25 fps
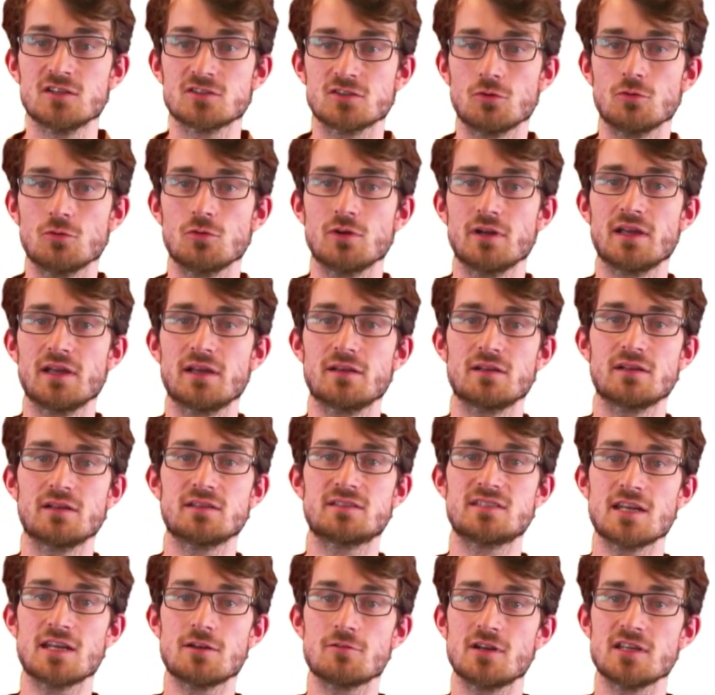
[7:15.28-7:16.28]
So
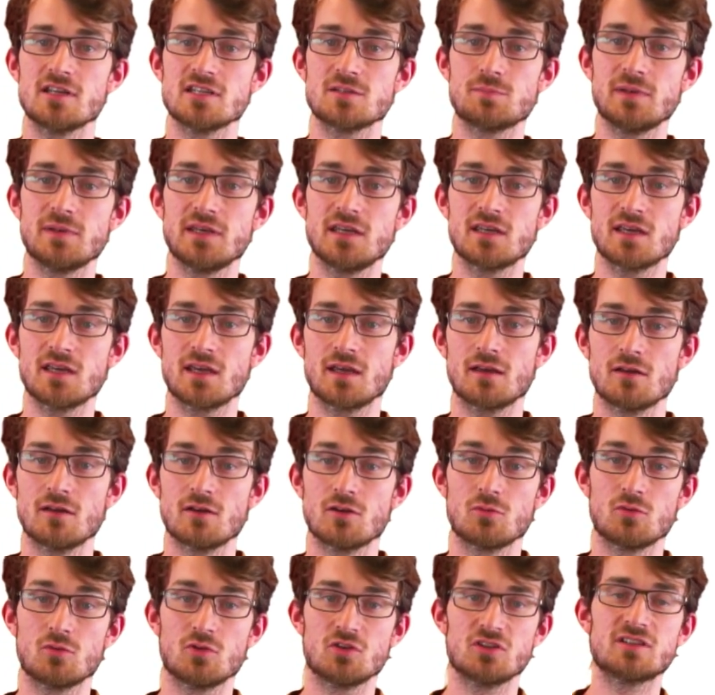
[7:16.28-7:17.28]
generally speaking,
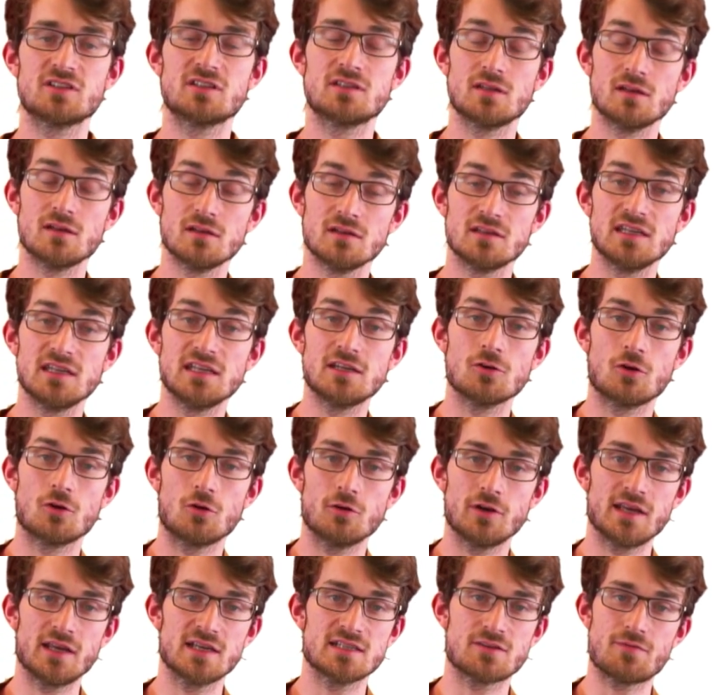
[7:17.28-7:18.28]

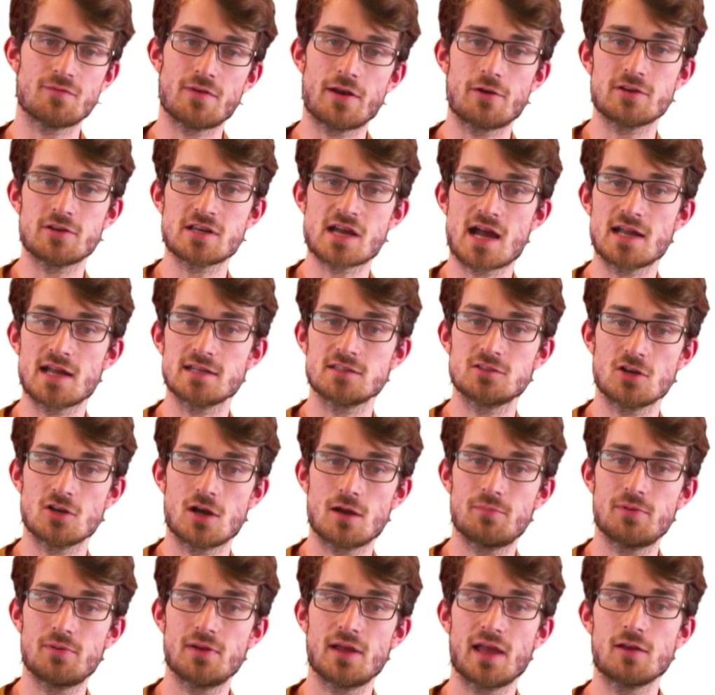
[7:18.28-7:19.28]
decoding is a very hard
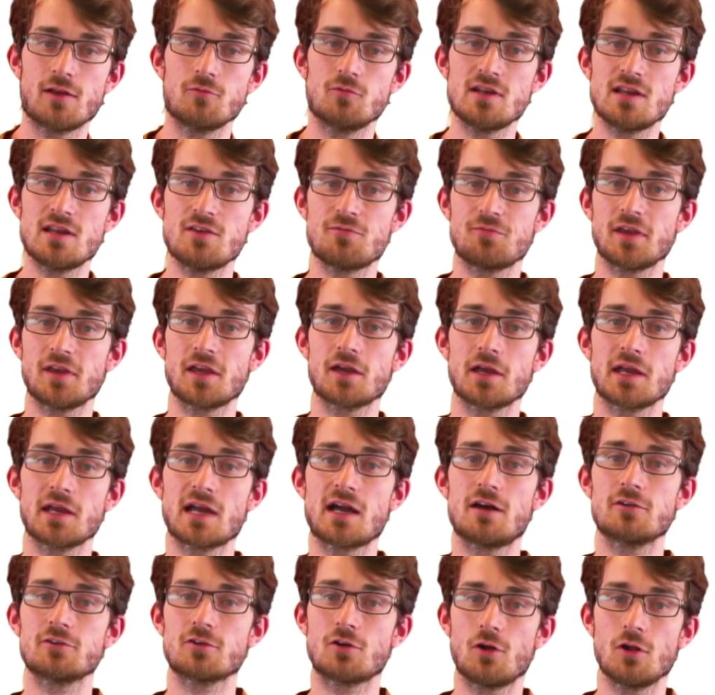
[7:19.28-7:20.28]
job, and really figuring
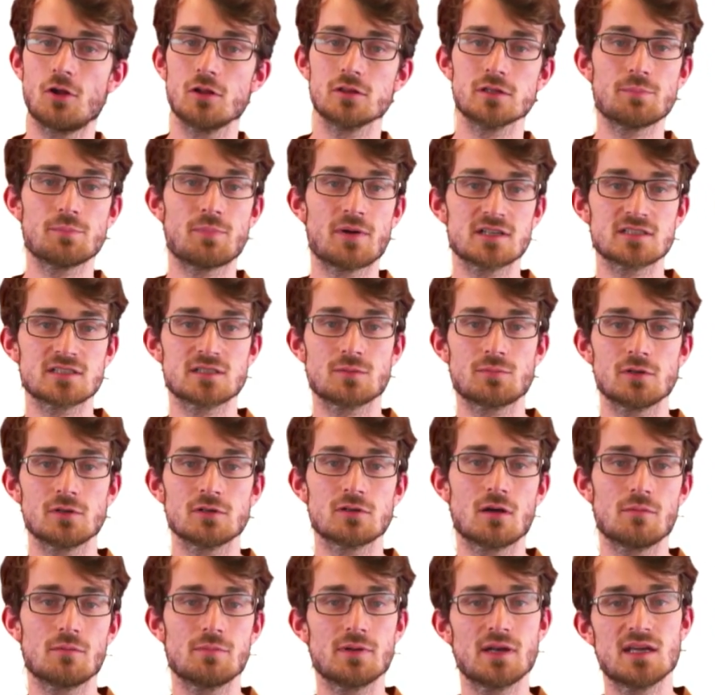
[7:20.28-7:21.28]
out all the possible
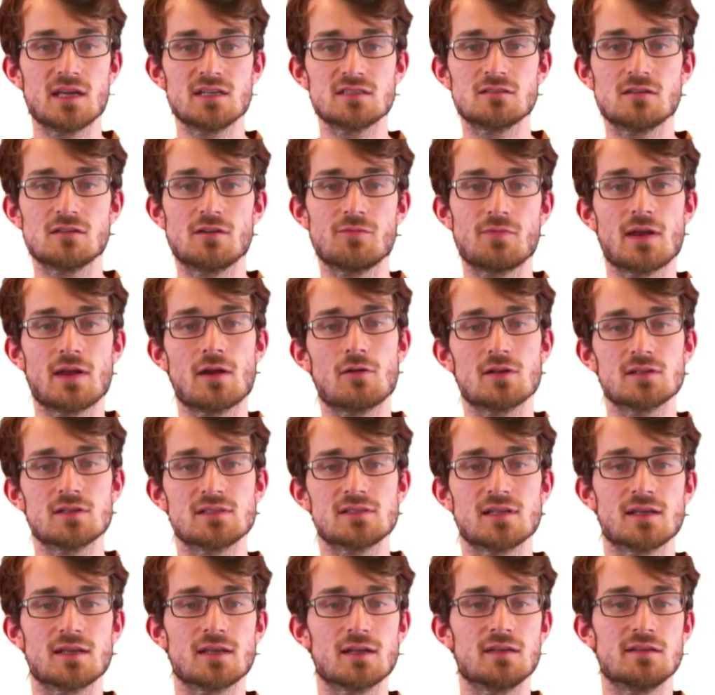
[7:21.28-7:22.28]
combination of errors
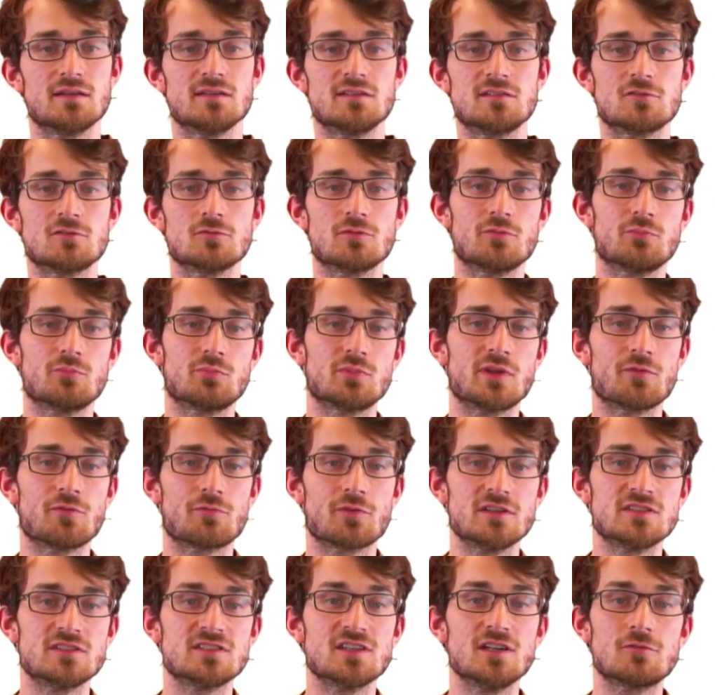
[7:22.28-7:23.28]
that can lead to
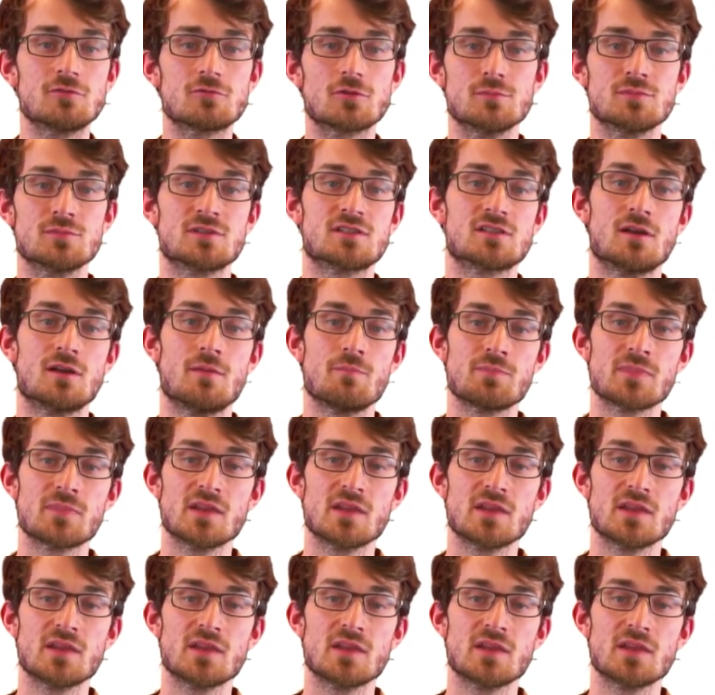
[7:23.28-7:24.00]
different syndromes